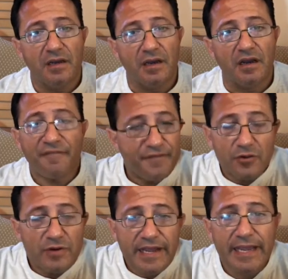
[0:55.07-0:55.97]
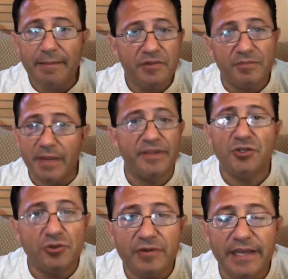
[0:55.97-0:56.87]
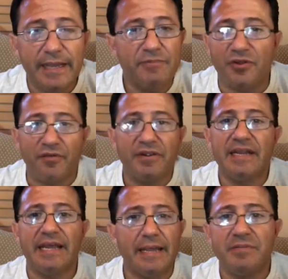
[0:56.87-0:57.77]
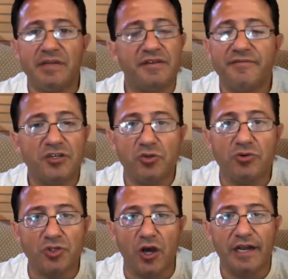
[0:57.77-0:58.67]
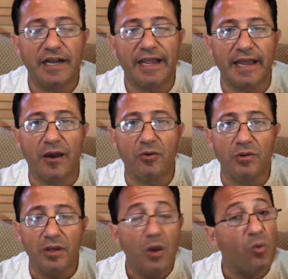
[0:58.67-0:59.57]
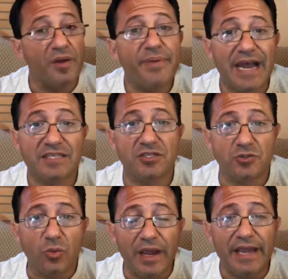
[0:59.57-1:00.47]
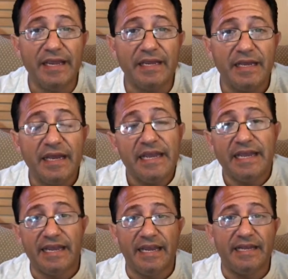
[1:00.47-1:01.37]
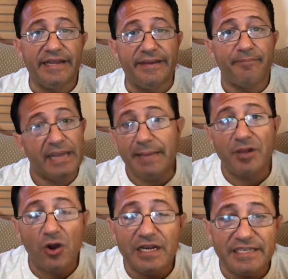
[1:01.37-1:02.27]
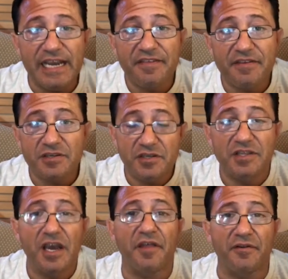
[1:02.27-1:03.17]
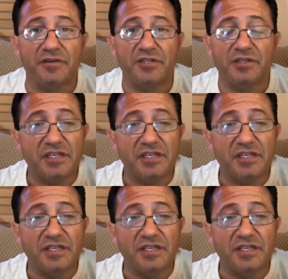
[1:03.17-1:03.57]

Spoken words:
a few named, maybe two named or three named individuals on an account. One passes away and payment on death to the others, the